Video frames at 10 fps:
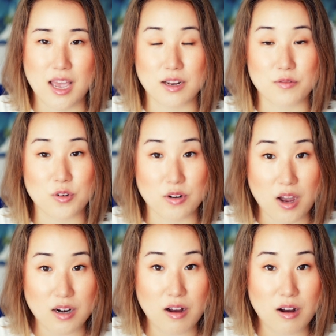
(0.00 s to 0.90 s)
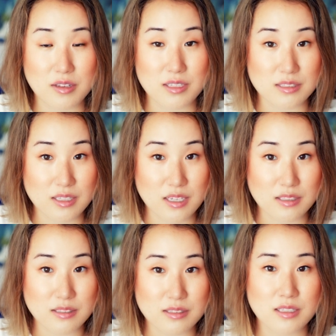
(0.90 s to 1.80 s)
And if you're not all these
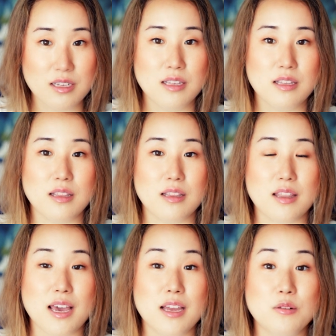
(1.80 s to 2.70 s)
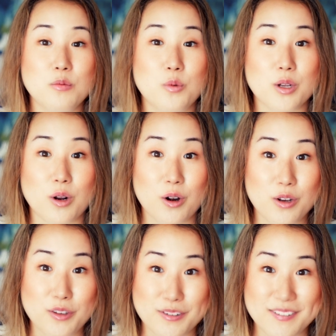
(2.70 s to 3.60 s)
things, then what are
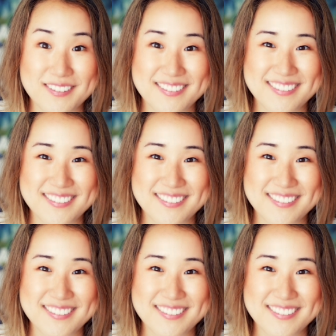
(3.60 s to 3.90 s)
you?